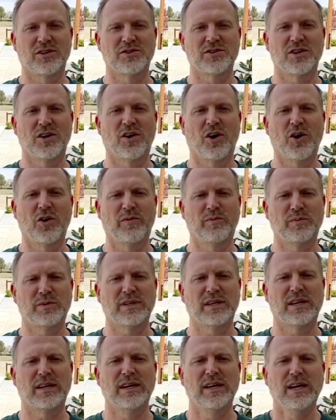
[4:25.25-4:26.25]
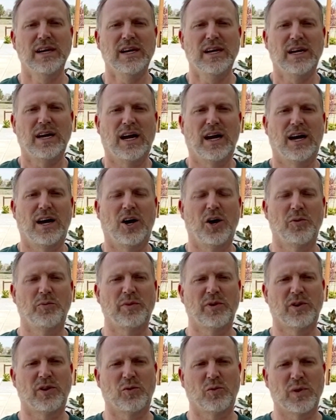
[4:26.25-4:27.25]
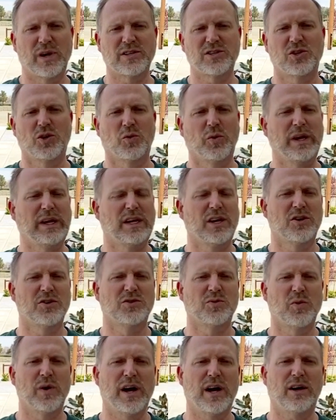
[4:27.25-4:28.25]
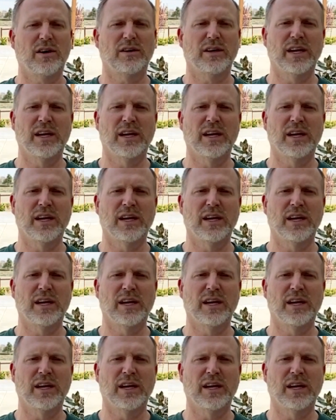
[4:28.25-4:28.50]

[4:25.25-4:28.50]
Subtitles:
So hope the rest of your week goes well,